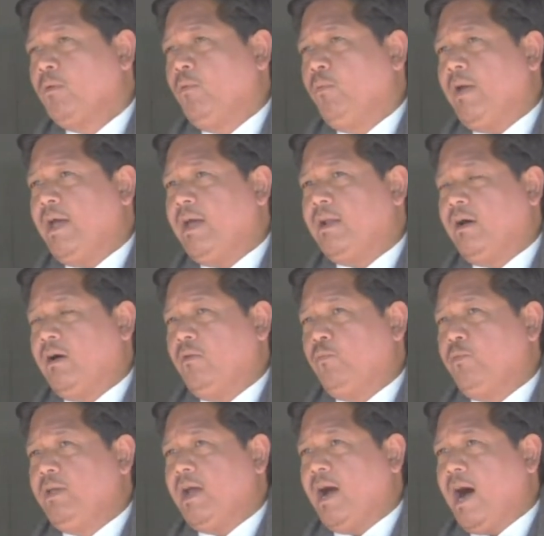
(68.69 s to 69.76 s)
where
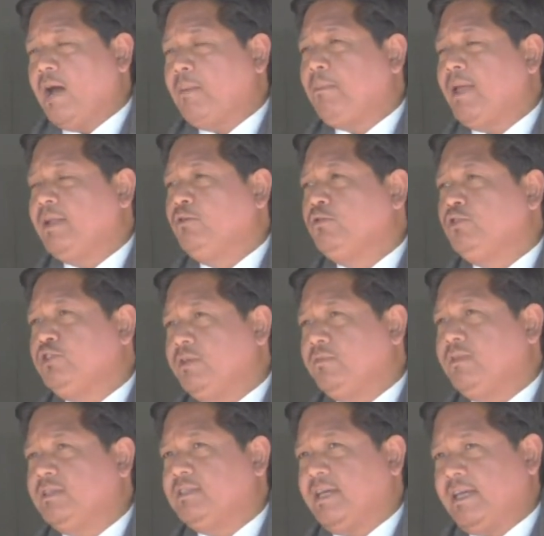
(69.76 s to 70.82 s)
we are planning to
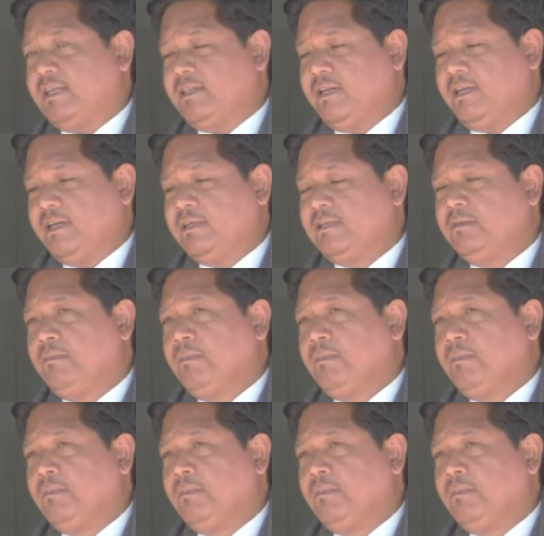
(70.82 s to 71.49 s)
shift the secretariat